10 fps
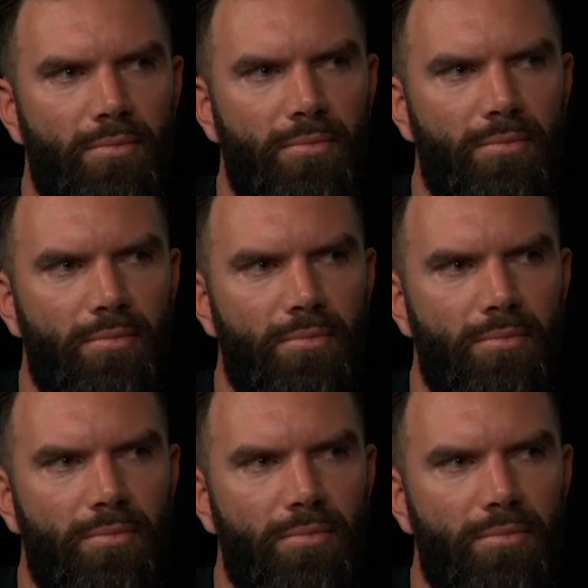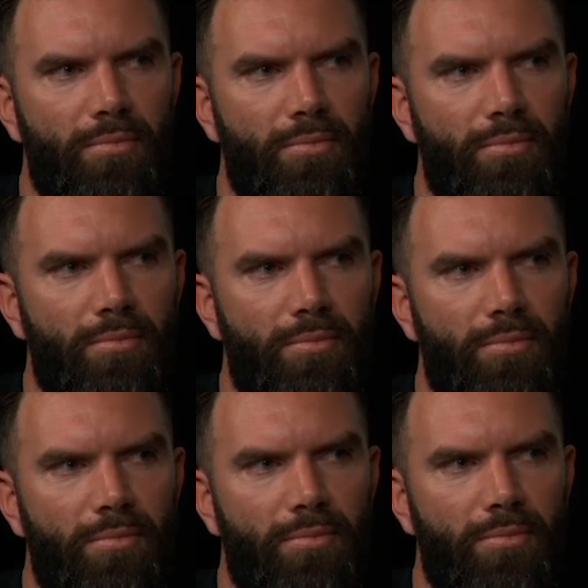
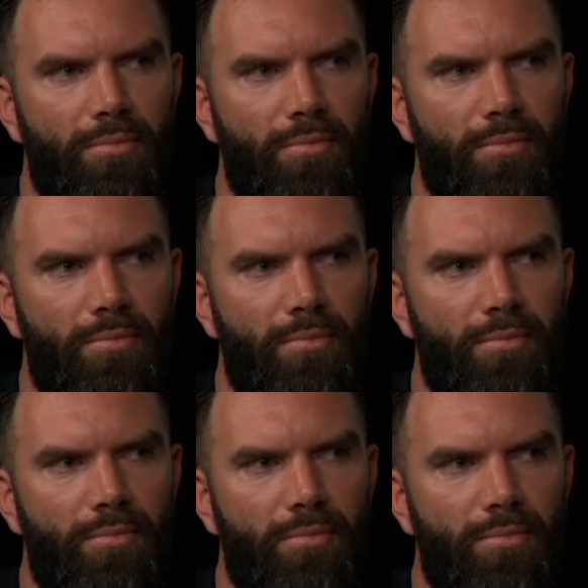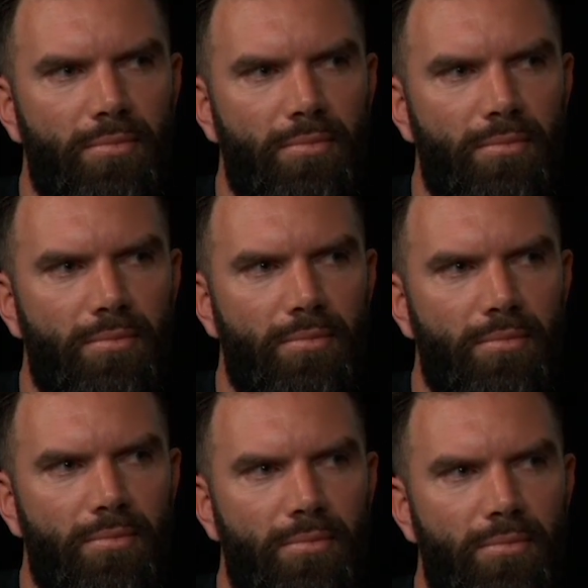
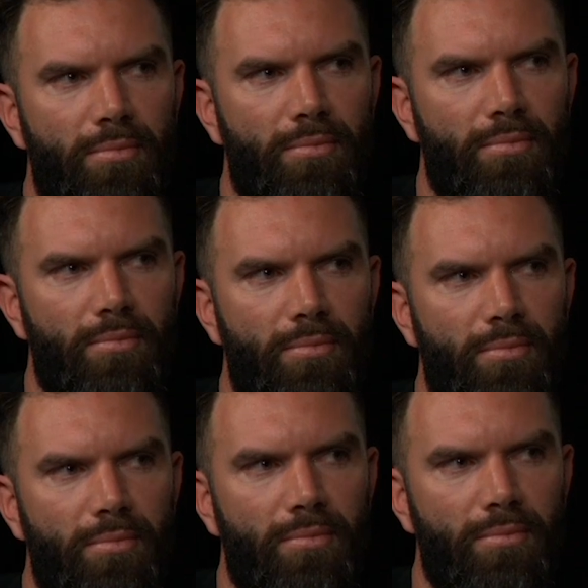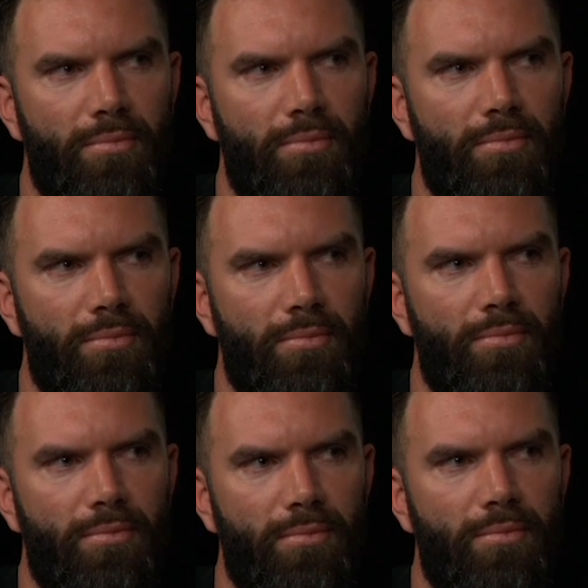
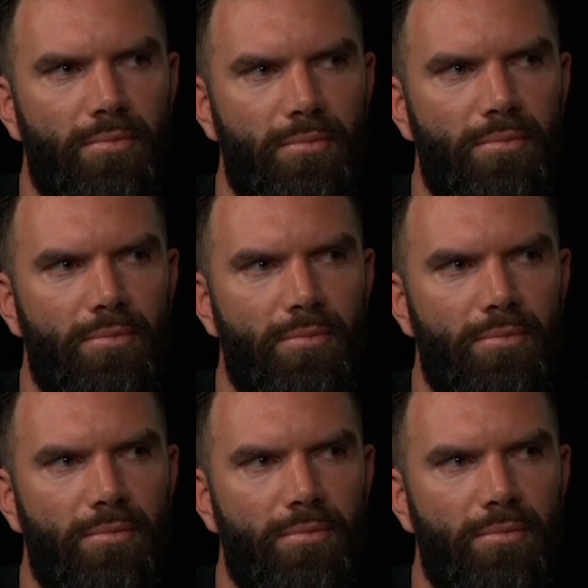(silent)